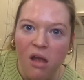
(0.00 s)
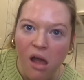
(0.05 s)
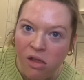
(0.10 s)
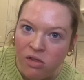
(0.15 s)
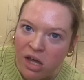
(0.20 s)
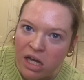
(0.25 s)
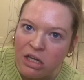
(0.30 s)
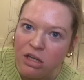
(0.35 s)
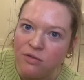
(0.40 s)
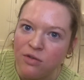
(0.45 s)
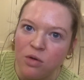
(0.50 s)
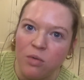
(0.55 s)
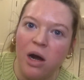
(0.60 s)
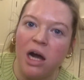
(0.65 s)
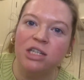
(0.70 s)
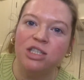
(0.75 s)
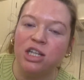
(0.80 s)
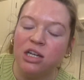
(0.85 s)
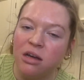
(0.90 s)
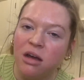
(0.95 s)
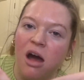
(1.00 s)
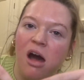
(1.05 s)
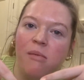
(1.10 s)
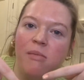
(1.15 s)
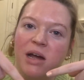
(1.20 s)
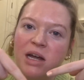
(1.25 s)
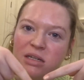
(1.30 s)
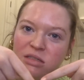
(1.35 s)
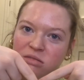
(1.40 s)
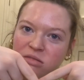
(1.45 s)
Thank you for watching.
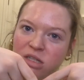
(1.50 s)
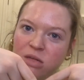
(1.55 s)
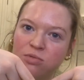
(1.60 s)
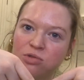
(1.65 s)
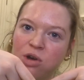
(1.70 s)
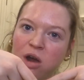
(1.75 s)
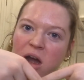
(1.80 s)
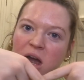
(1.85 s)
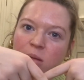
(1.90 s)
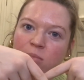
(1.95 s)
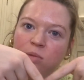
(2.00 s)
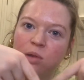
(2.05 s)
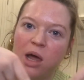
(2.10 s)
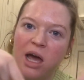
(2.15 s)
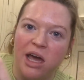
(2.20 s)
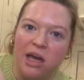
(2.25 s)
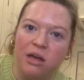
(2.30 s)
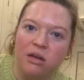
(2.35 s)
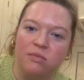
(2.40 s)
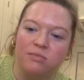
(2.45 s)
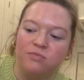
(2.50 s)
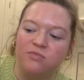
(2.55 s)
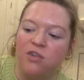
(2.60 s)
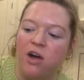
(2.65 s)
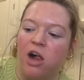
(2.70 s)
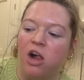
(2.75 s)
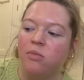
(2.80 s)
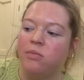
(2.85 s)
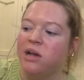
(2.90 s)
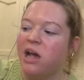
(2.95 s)
Comment, subscribe, like,
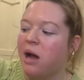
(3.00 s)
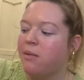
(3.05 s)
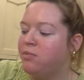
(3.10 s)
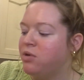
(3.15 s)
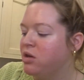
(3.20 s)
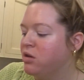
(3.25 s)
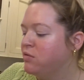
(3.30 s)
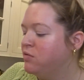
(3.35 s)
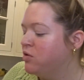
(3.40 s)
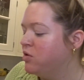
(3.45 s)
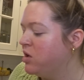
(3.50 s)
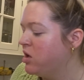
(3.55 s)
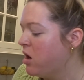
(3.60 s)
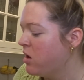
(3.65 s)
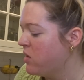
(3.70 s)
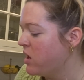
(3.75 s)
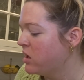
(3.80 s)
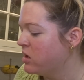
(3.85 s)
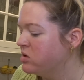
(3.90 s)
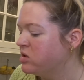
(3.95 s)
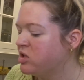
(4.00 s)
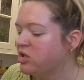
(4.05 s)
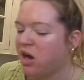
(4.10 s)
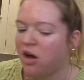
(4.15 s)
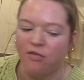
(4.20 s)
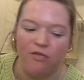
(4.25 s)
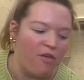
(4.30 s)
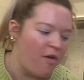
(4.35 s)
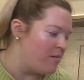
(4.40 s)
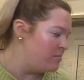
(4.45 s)
follow me at BEAUTYOFTHEFOODIE, all that good
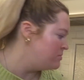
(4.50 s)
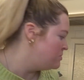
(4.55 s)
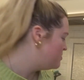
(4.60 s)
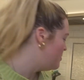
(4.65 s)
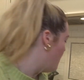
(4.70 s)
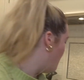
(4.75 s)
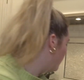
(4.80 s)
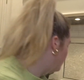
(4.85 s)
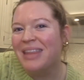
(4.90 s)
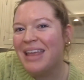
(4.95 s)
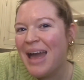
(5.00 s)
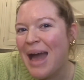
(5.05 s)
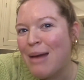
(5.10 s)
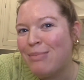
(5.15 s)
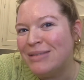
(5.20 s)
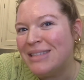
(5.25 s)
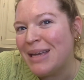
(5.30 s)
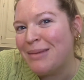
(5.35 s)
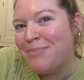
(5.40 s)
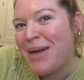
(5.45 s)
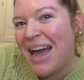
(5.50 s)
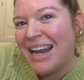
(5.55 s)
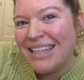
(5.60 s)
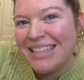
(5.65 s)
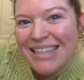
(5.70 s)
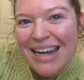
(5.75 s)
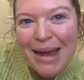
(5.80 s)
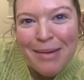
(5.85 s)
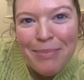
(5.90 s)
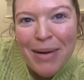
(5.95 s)
stuff. Happy St.
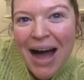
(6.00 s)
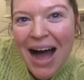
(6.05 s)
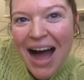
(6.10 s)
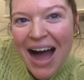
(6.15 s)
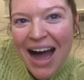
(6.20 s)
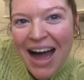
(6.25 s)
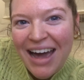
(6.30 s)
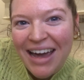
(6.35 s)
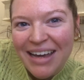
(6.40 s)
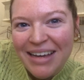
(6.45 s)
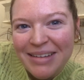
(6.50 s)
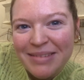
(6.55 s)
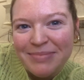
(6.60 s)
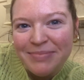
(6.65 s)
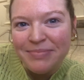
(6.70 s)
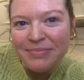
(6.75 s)
Patty's Day. Bye.